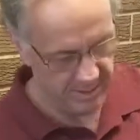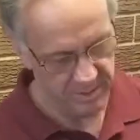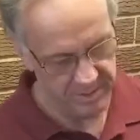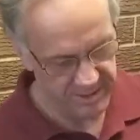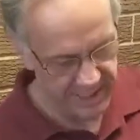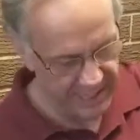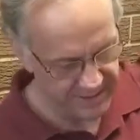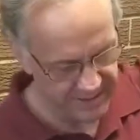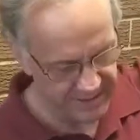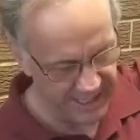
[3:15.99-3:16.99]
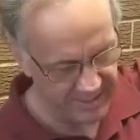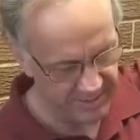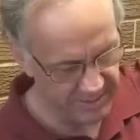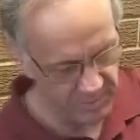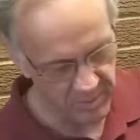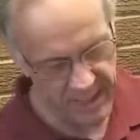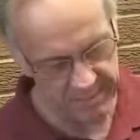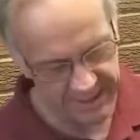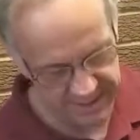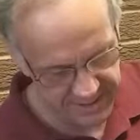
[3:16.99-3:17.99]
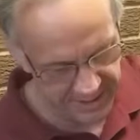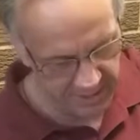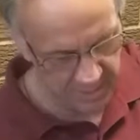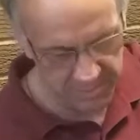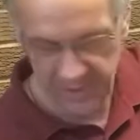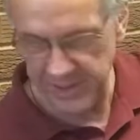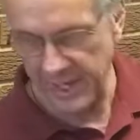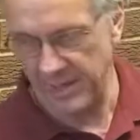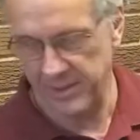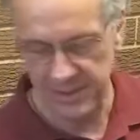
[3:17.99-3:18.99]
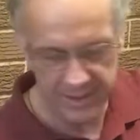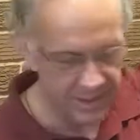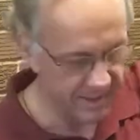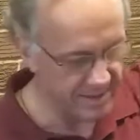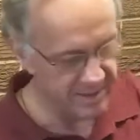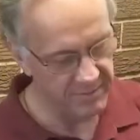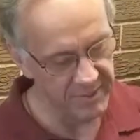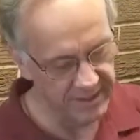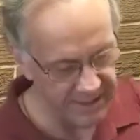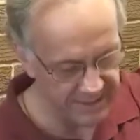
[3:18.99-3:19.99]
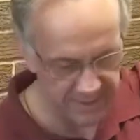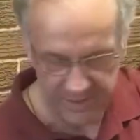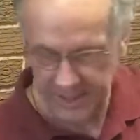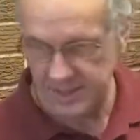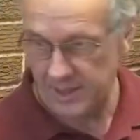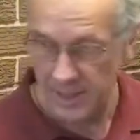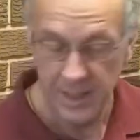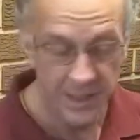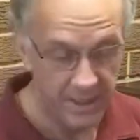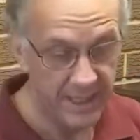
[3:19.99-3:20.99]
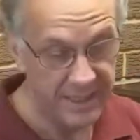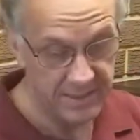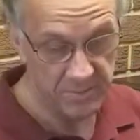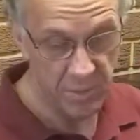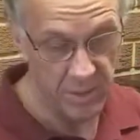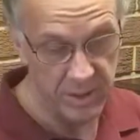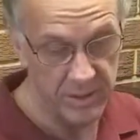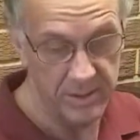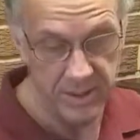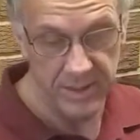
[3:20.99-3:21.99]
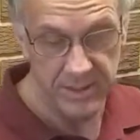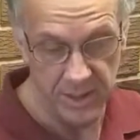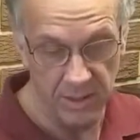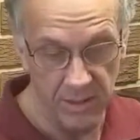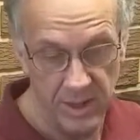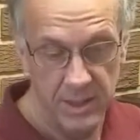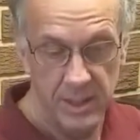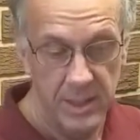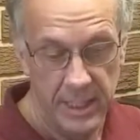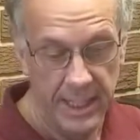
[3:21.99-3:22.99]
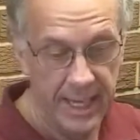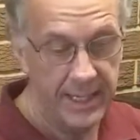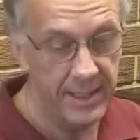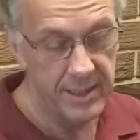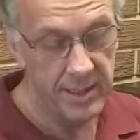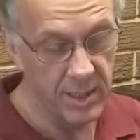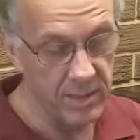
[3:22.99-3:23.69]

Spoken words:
notice that. It's not grabbing as I go up and down and stuff like that. So that's important, okay? So, and I,